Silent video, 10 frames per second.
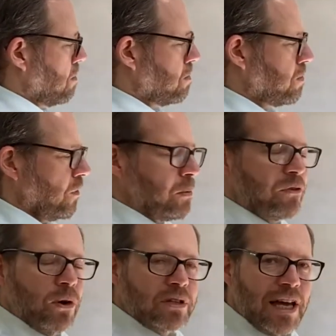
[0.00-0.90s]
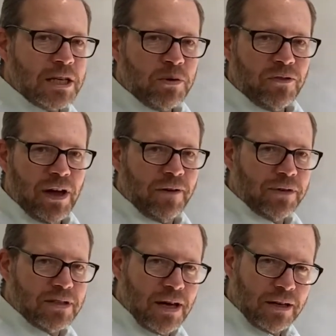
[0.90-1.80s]
profit before tax, profit after
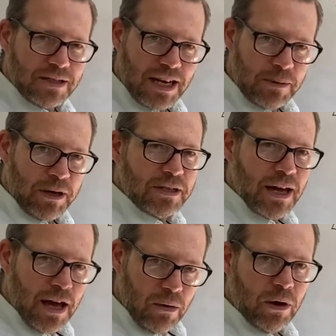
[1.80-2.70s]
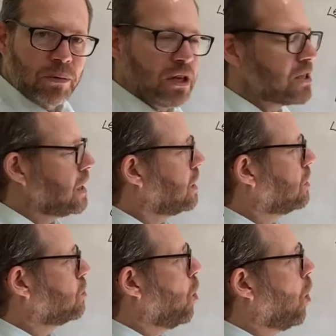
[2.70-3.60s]
tax, EBITDA. I'm going to take you
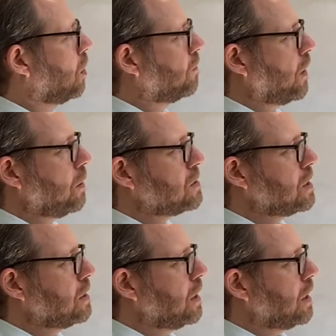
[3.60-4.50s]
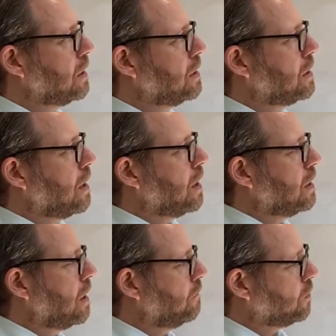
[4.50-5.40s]
through all of those
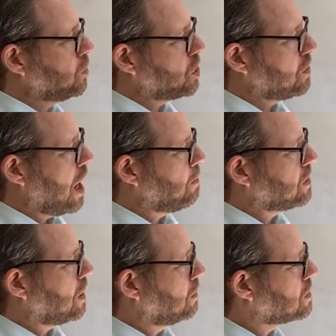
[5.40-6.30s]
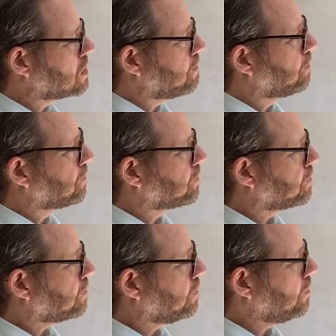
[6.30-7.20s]
in future episodes.
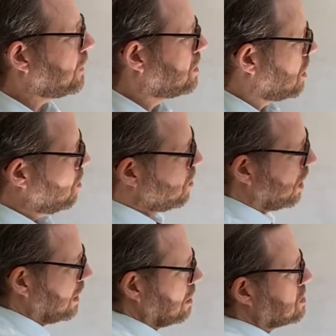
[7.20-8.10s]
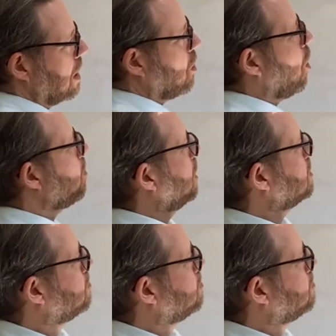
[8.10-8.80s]
So we'll get down to our operating